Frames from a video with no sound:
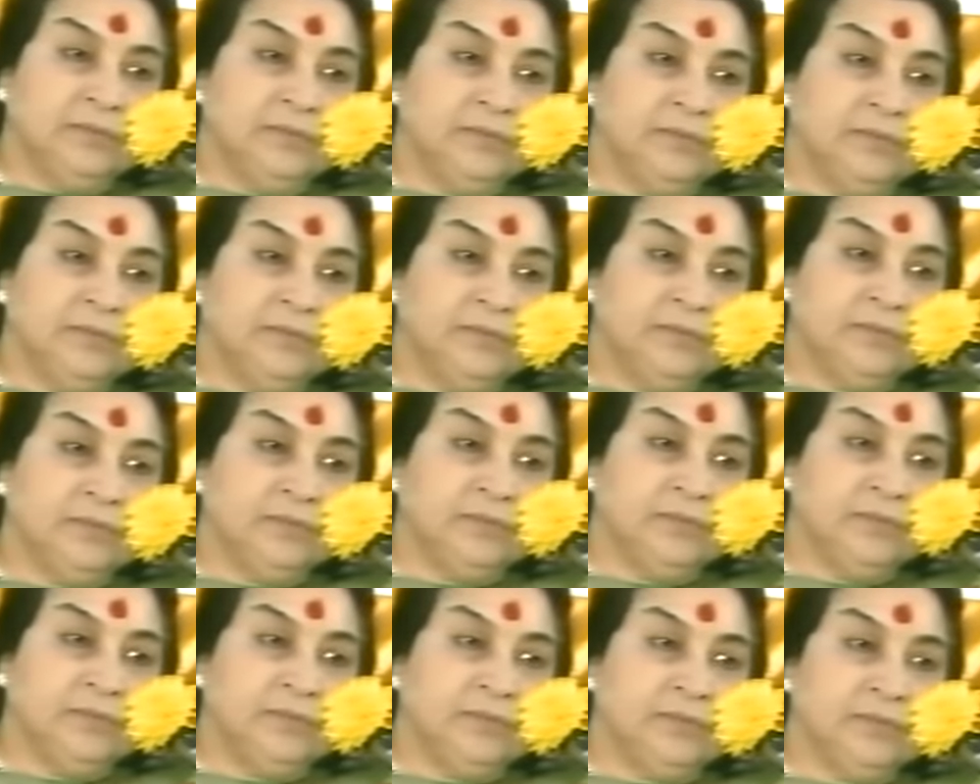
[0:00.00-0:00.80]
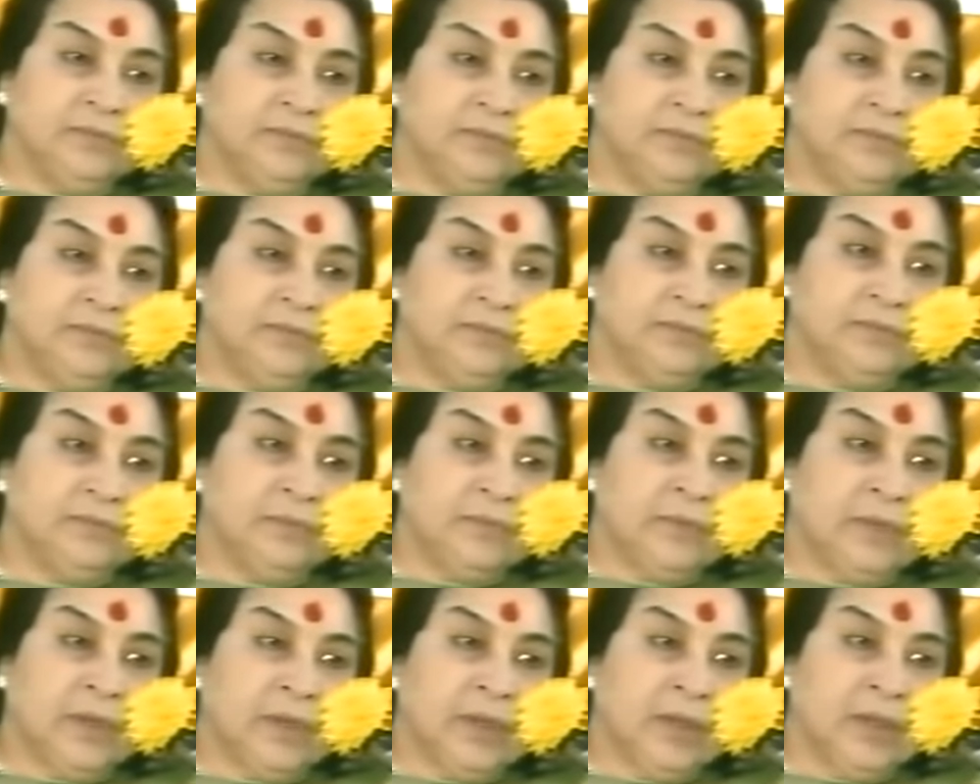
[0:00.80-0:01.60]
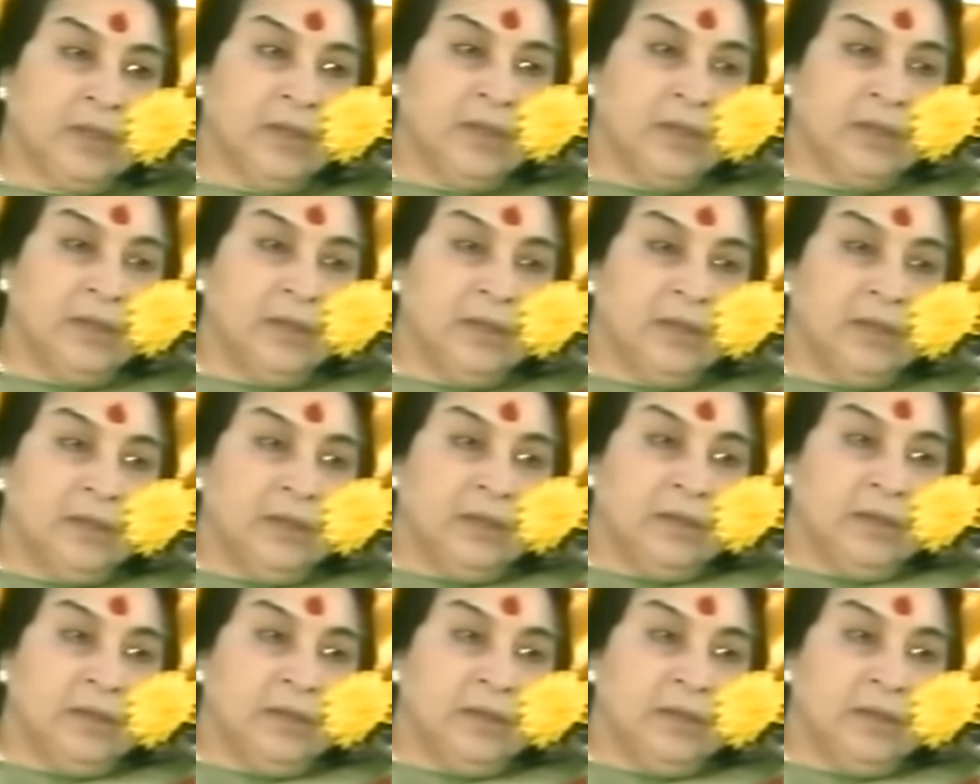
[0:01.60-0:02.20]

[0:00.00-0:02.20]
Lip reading: Nobody speaks.